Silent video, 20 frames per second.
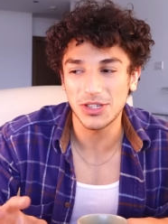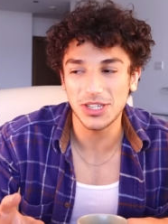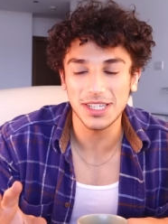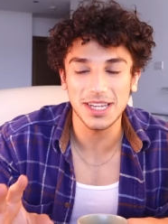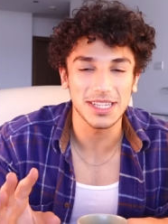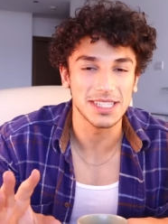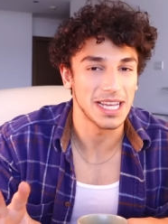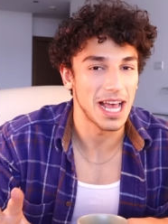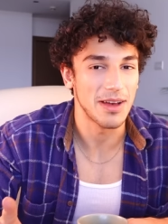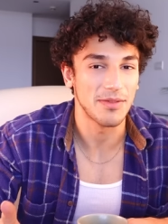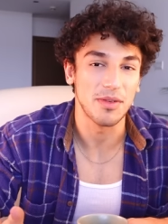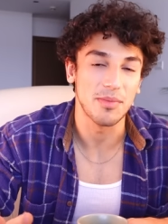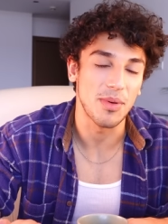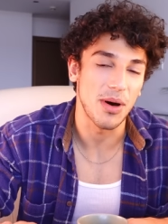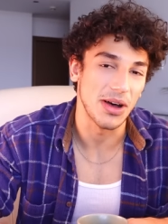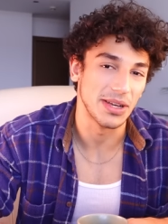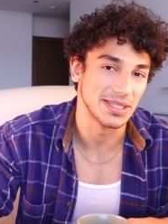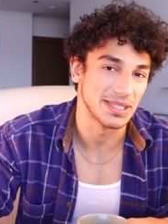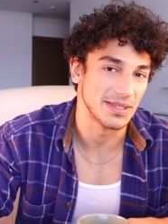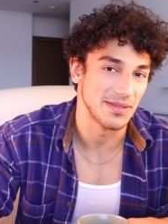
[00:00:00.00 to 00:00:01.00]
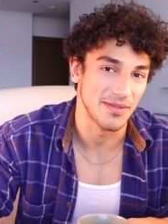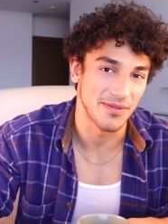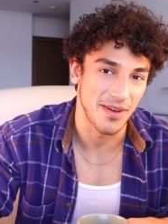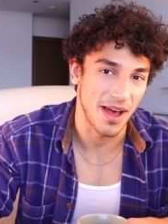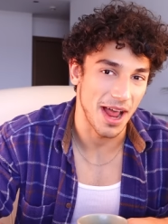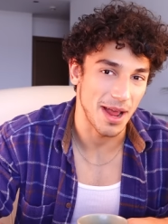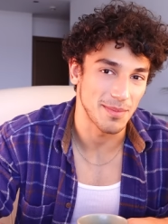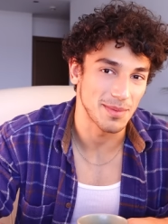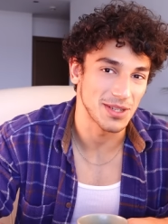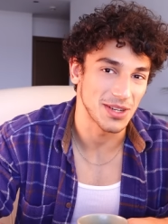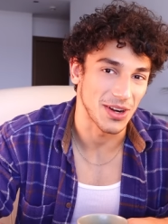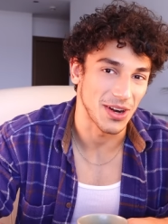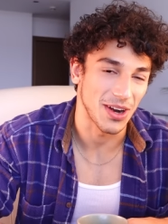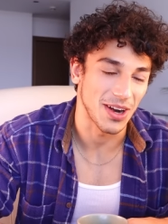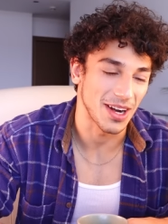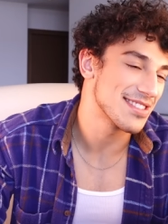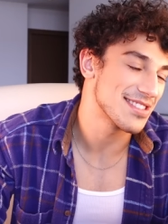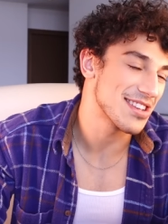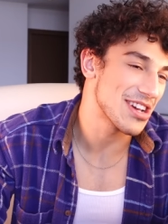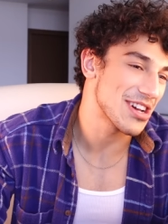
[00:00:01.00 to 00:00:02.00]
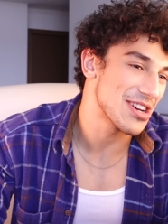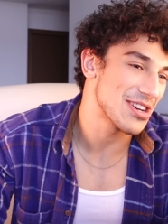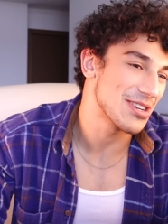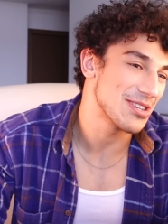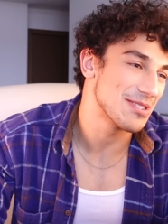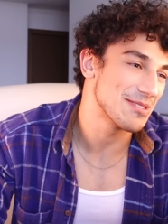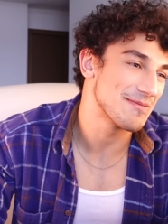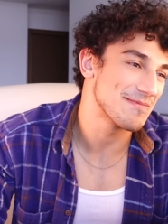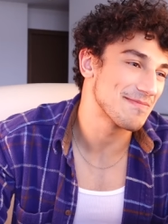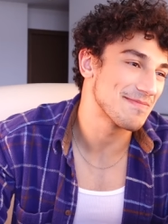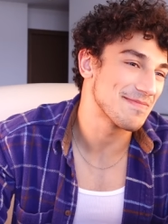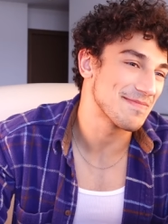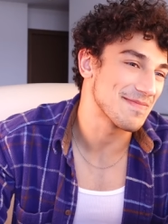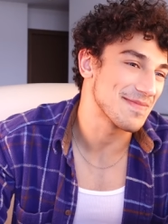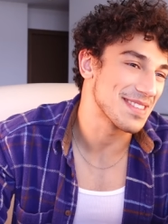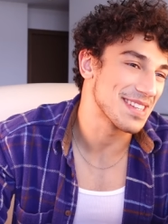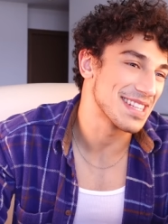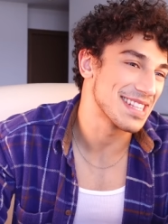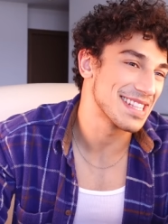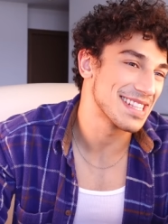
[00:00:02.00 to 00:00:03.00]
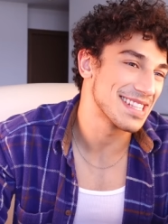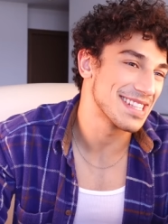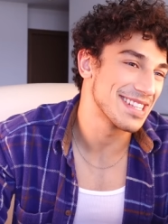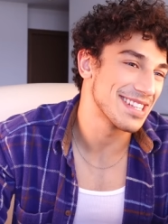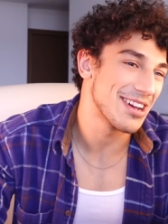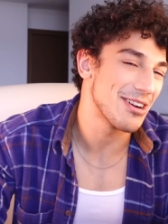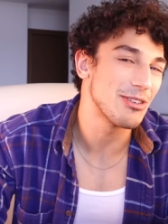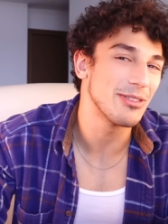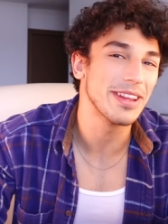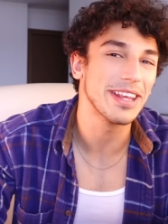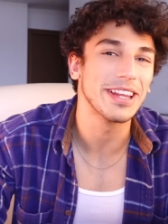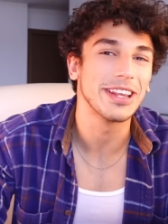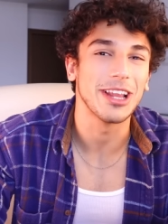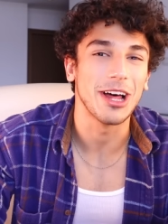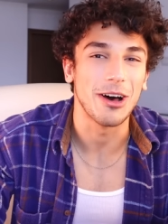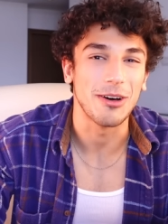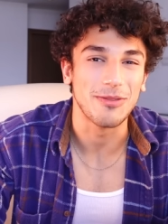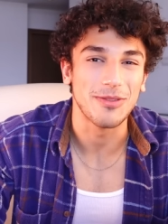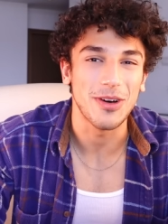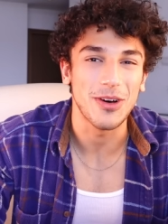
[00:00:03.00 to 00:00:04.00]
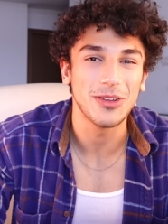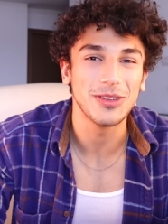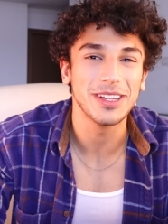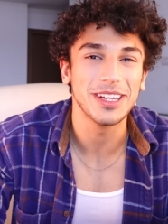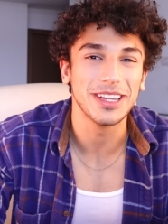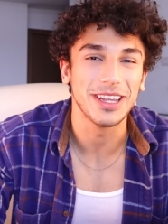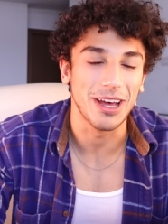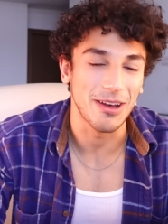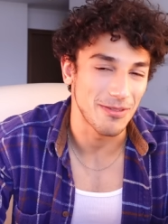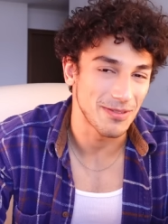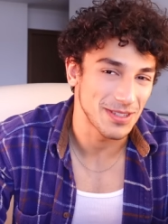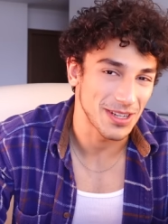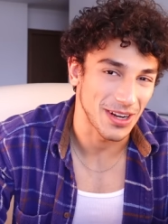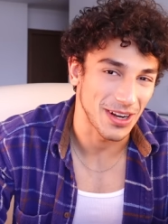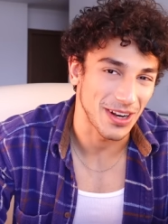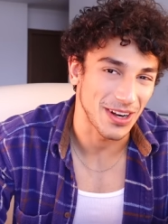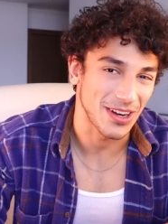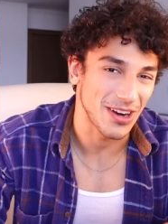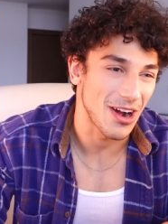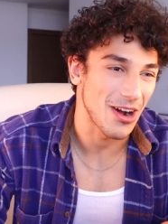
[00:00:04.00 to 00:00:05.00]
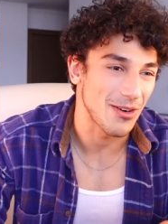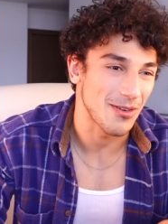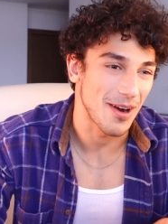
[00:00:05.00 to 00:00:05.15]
she does have a positive vibe to her. So only love, only love to her, all